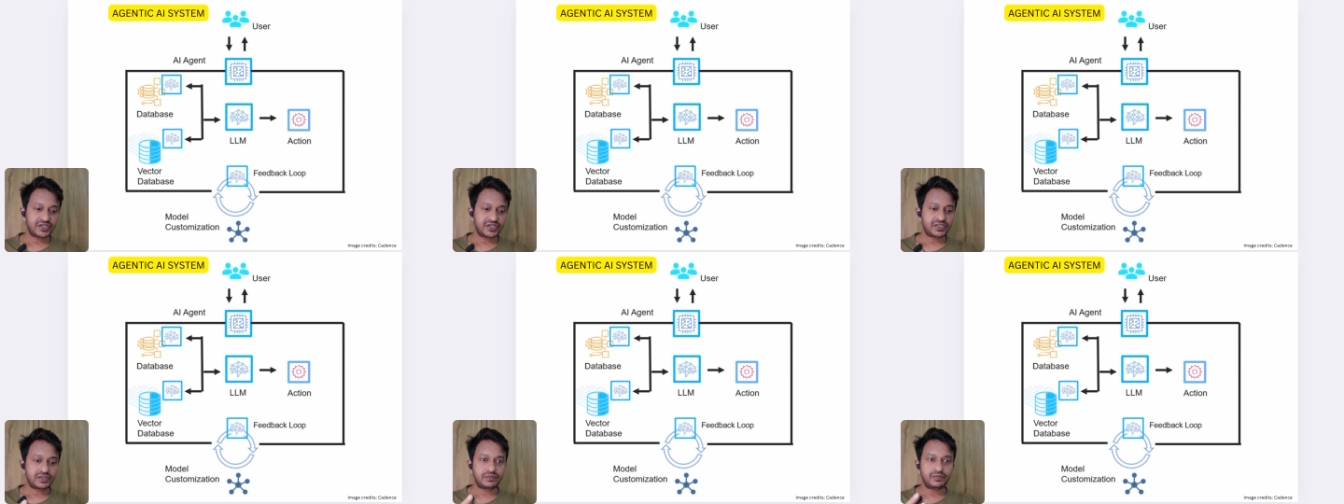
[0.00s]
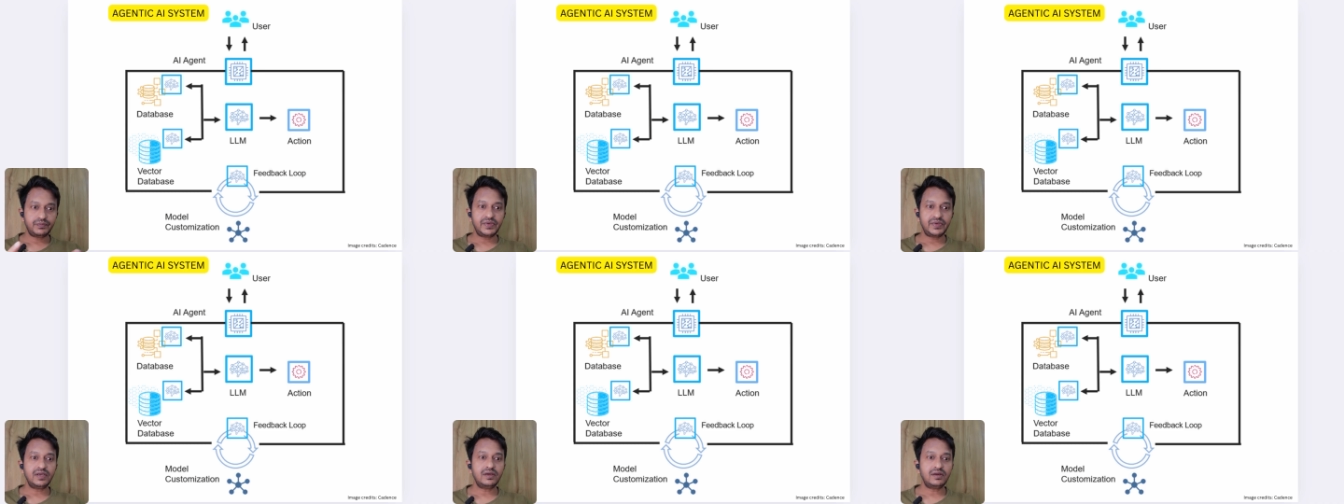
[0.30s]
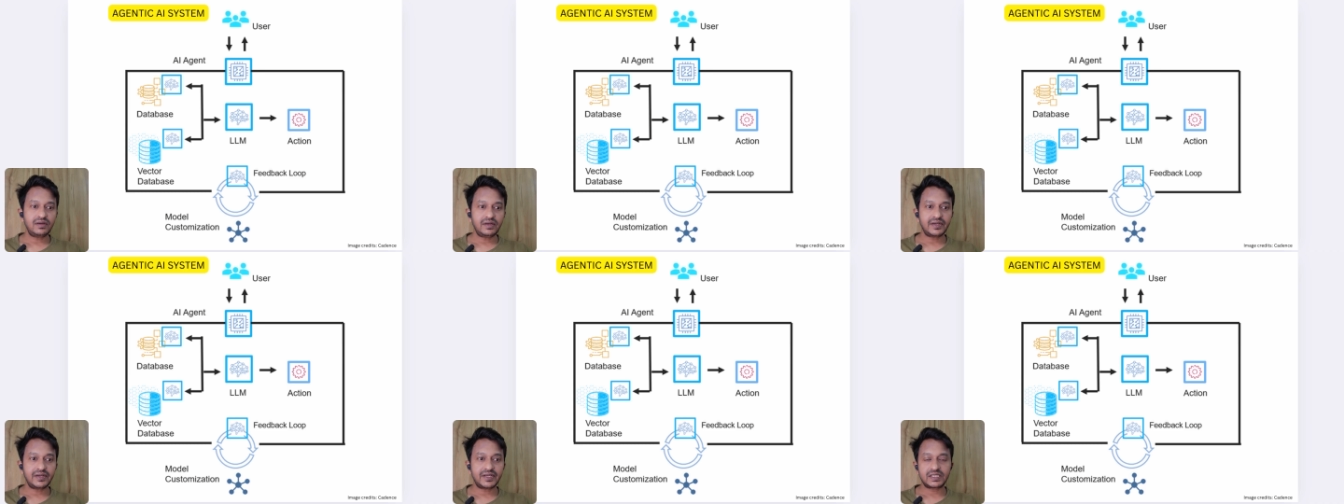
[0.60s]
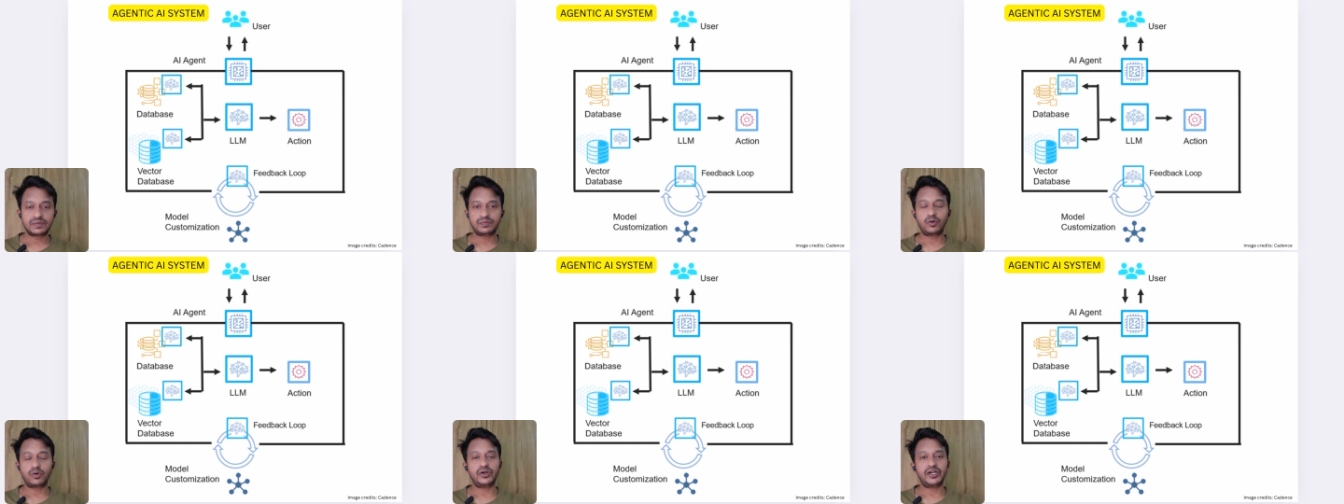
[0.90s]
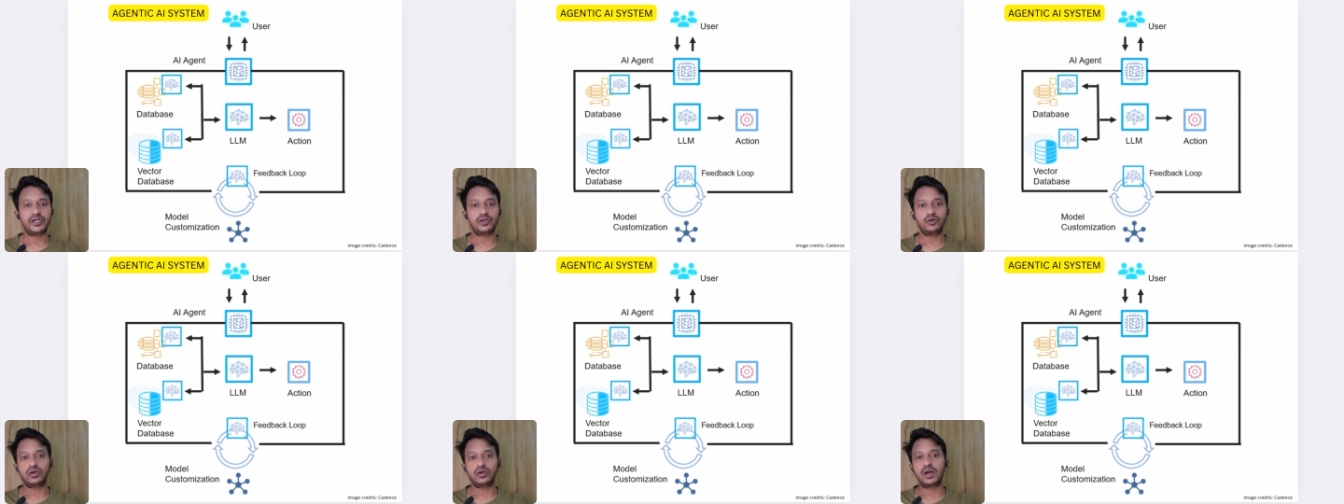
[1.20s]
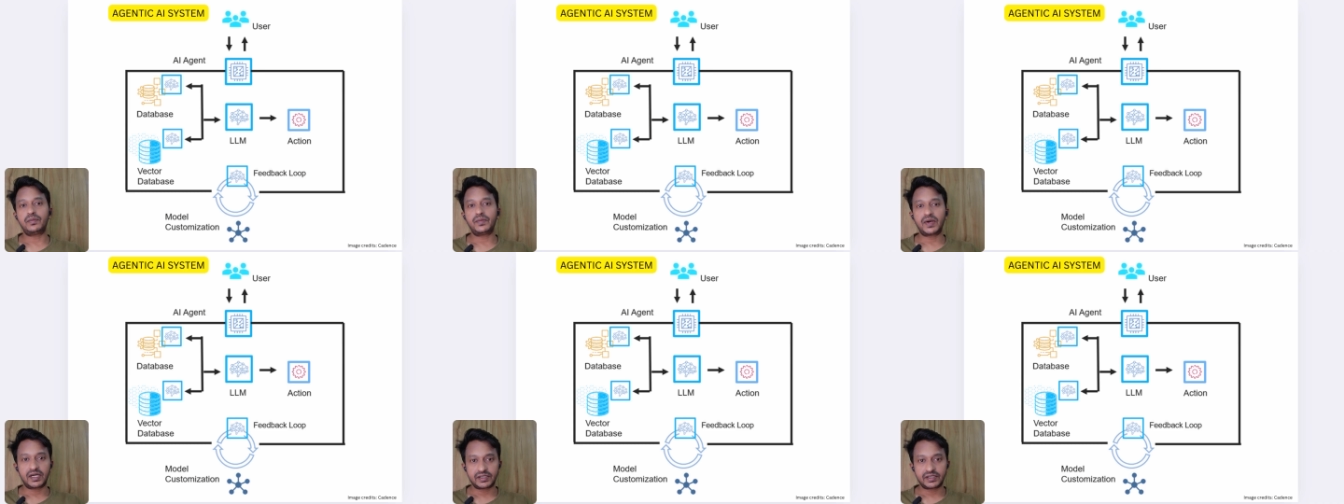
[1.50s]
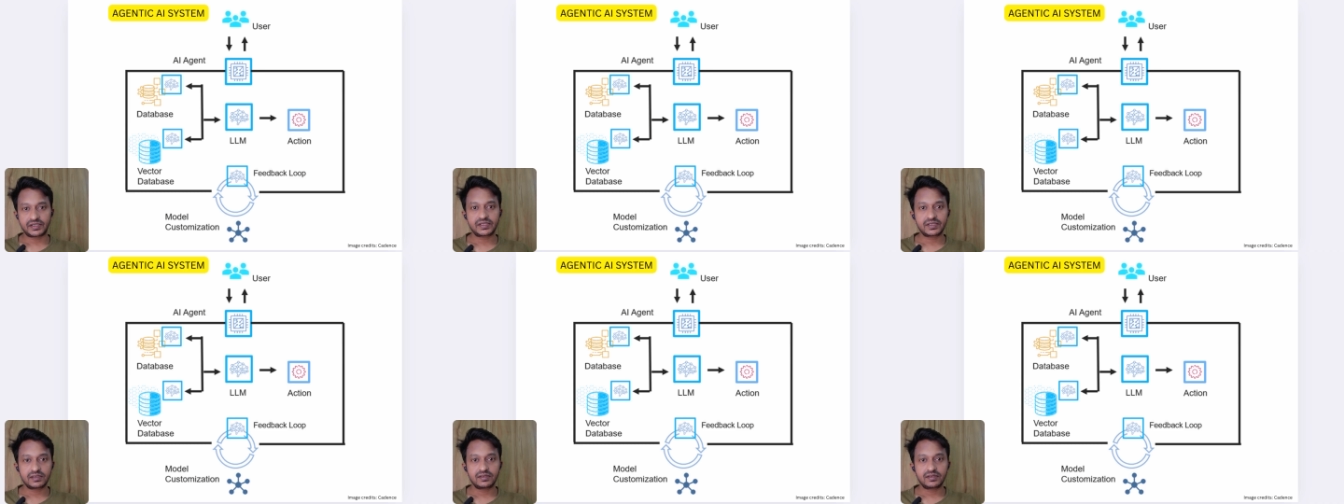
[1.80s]
just merely responding to
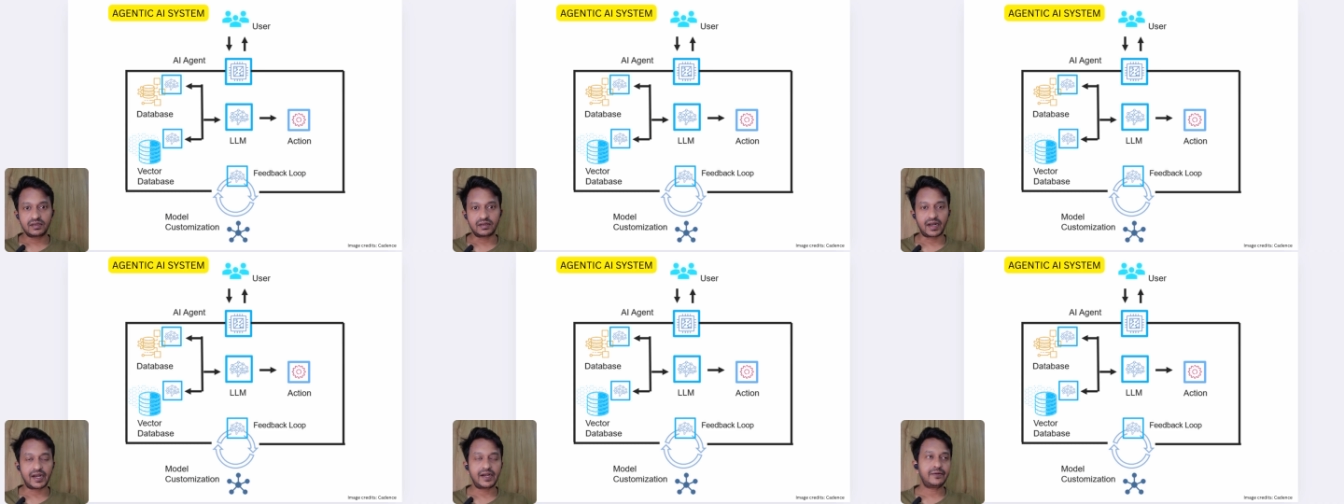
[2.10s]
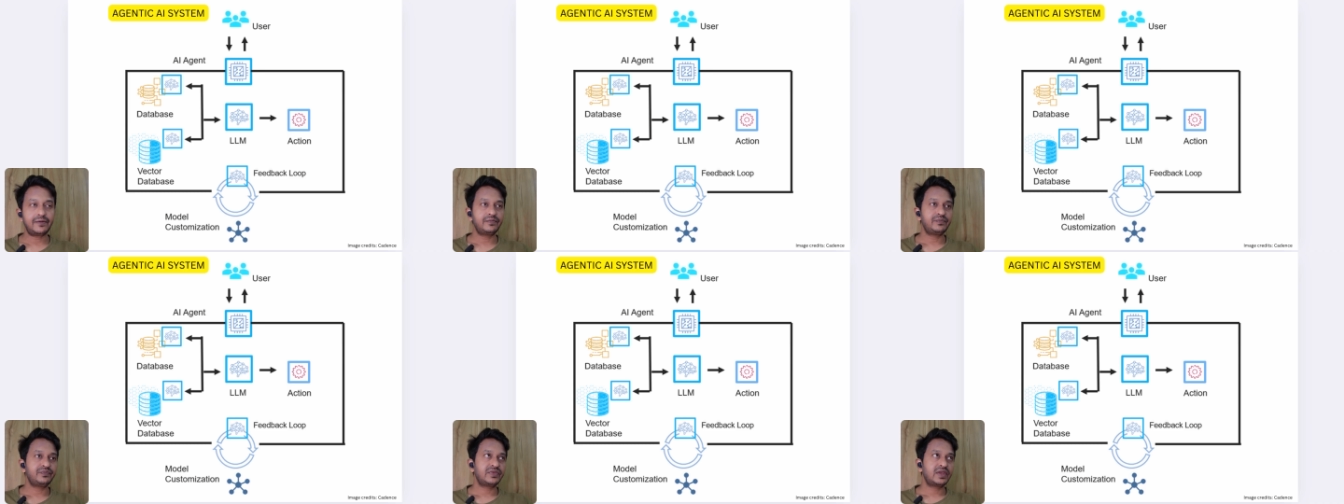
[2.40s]
commands right